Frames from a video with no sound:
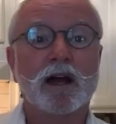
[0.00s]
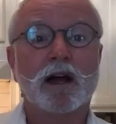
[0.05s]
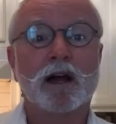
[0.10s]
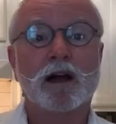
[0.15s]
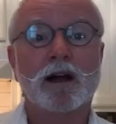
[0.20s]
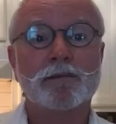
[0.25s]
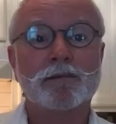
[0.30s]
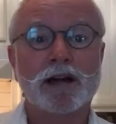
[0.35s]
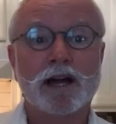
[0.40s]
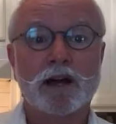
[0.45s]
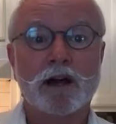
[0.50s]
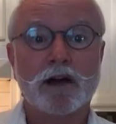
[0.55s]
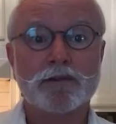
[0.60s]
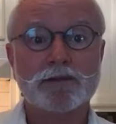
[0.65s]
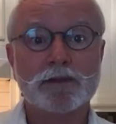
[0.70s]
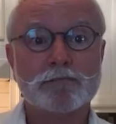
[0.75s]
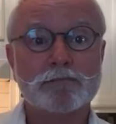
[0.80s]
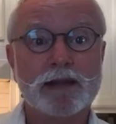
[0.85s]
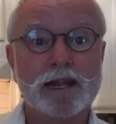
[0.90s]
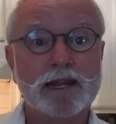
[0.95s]
I
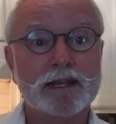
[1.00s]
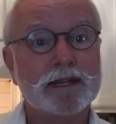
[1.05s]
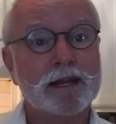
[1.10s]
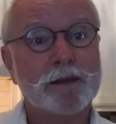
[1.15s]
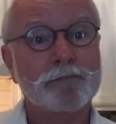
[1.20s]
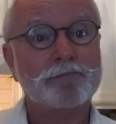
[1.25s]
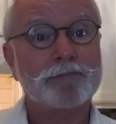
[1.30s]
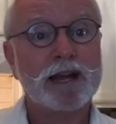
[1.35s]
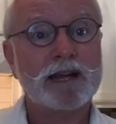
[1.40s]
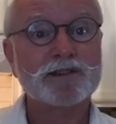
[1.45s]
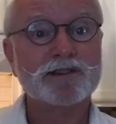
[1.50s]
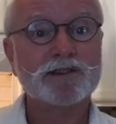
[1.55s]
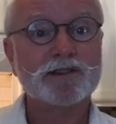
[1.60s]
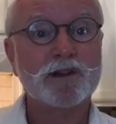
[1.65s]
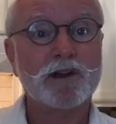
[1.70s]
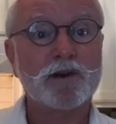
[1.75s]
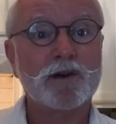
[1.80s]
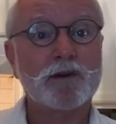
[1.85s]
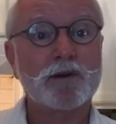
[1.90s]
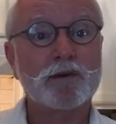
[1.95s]
often make a
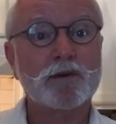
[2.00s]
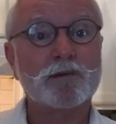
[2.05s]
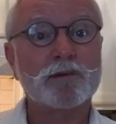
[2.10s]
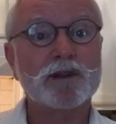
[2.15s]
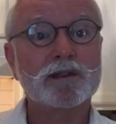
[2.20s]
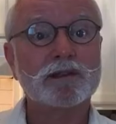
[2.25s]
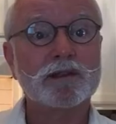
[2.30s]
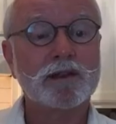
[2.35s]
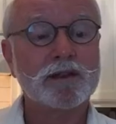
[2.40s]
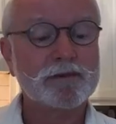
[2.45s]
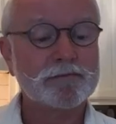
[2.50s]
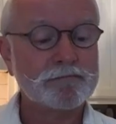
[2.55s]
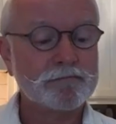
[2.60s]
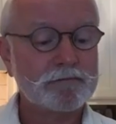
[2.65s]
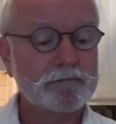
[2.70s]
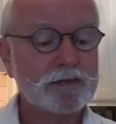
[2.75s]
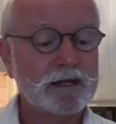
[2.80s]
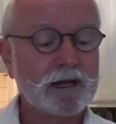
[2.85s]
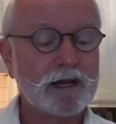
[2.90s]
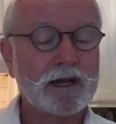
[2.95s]
pesto with
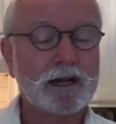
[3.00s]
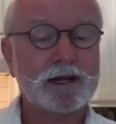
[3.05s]
them,